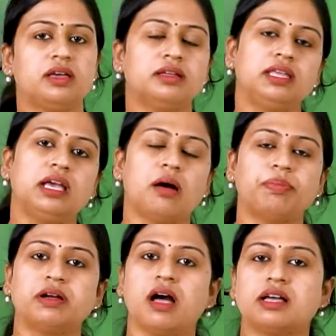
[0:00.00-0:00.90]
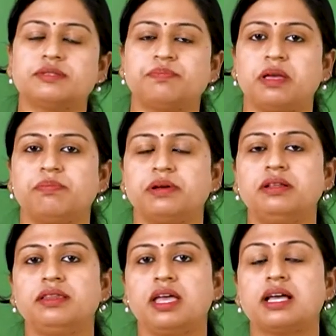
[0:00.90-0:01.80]
Here the upper caste
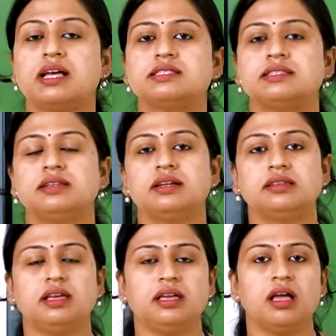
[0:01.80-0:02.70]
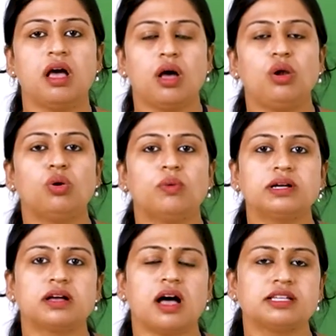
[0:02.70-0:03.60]
people, they considered the lower
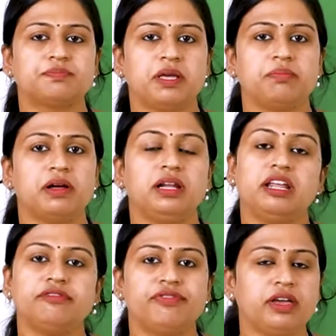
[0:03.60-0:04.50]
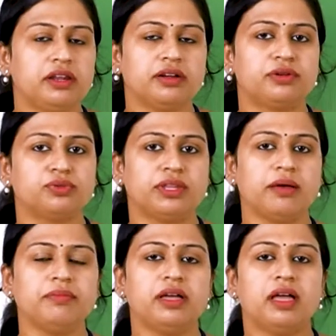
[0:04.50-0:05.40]
caste people inferior to
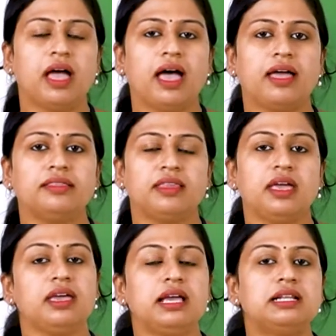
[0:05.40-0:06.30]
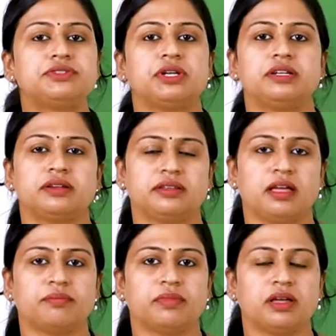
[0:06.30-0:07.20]
them and they ill-treated
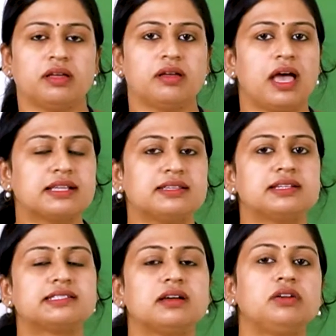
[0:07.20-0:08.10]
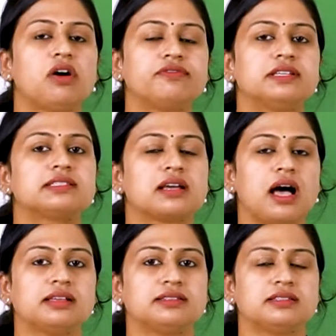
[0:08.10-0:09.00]
them. As a result of this
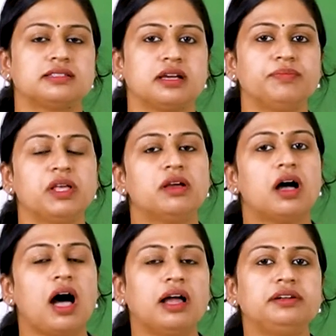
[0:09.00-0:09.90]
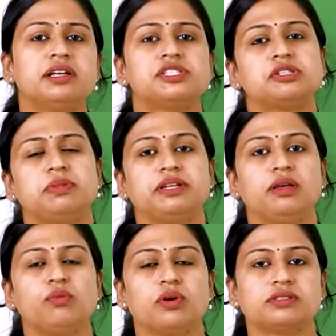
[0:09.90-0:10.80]
caste system,
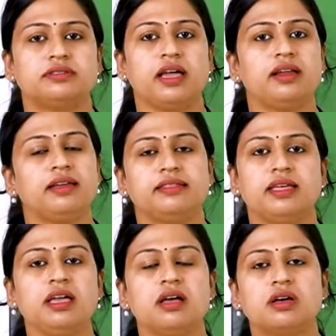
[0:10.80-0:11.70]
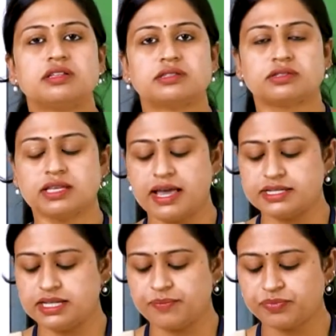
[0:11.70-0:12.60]
untouchability was there in the
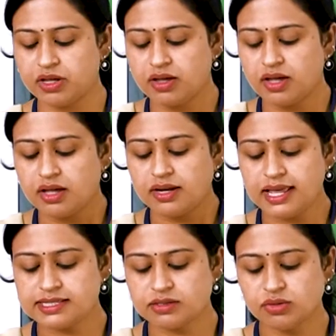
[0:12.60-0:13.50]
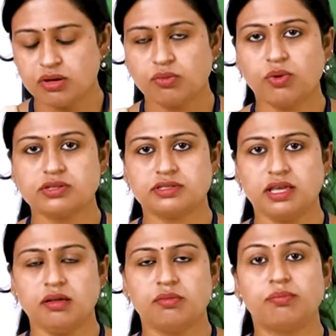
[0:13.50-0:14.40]
society. Next was
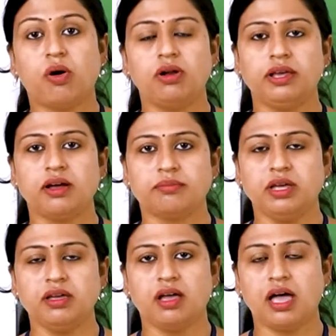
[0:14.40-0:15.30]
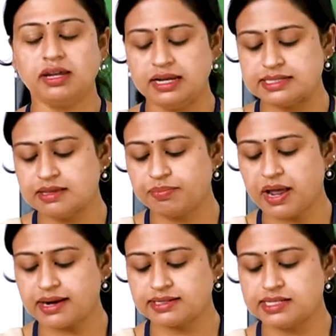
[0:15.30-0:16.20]
the polygamy and it is a
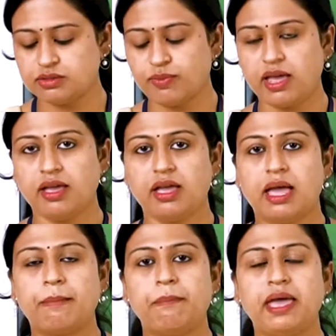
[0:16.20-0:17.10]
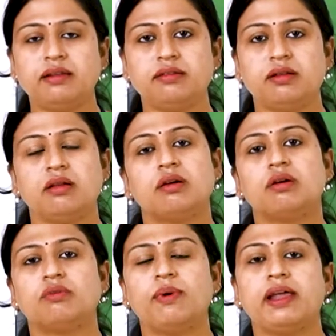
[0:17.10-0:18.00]
practice where men
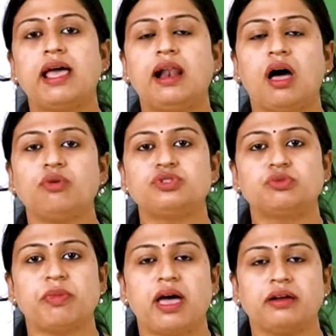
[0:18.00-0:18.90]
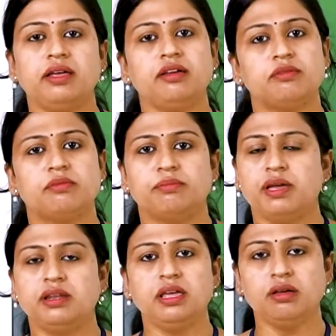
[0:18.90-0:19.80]
were allowed to marry
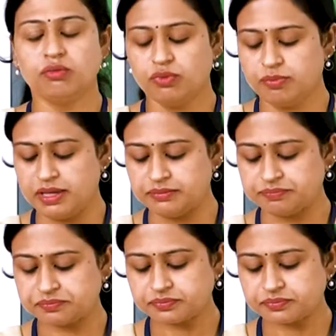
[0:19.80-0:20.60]
many women.